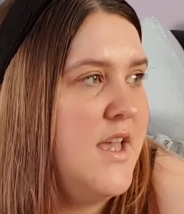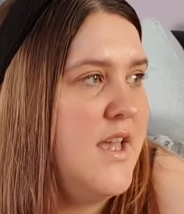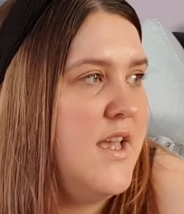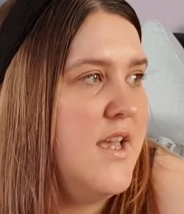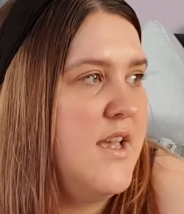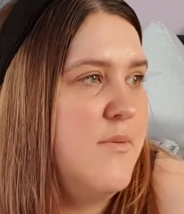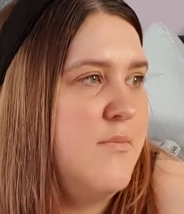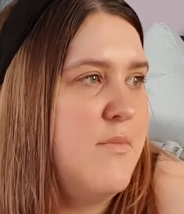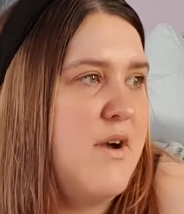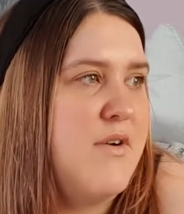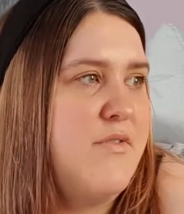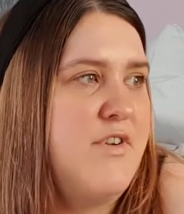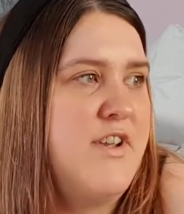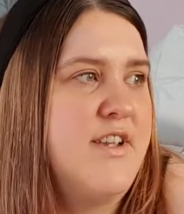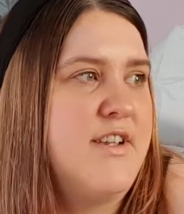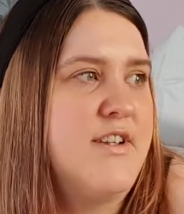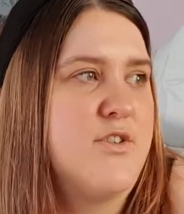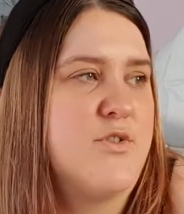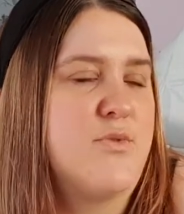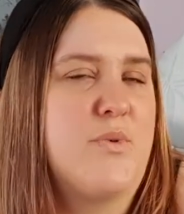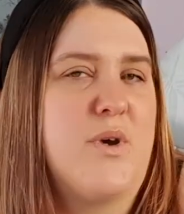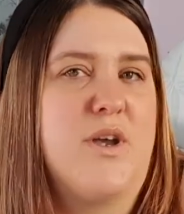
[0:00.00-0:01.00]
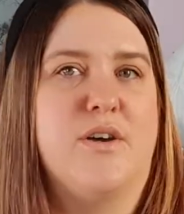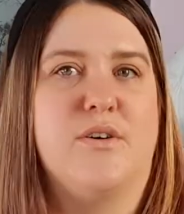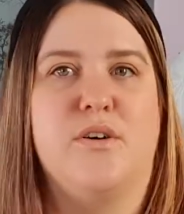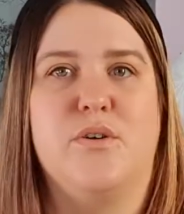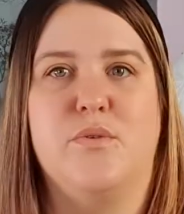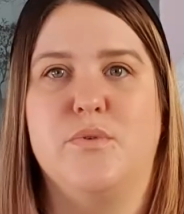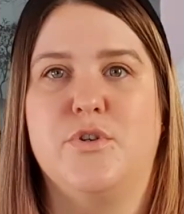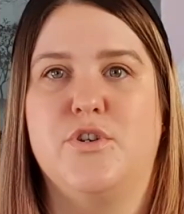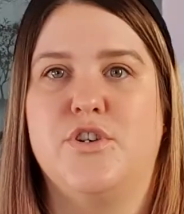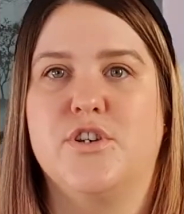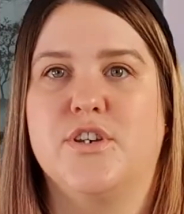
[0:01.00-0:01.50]
um, I think as well
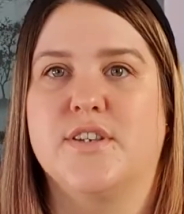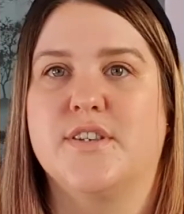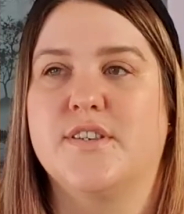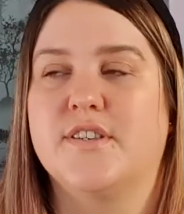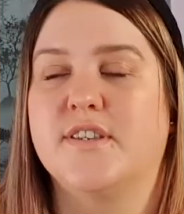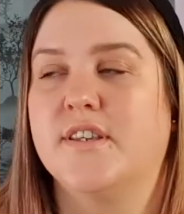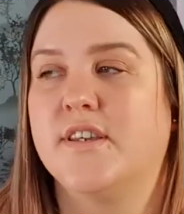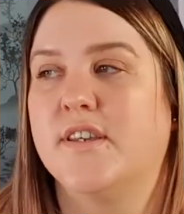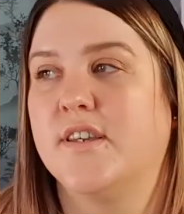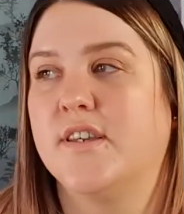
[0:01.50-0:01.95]
it would just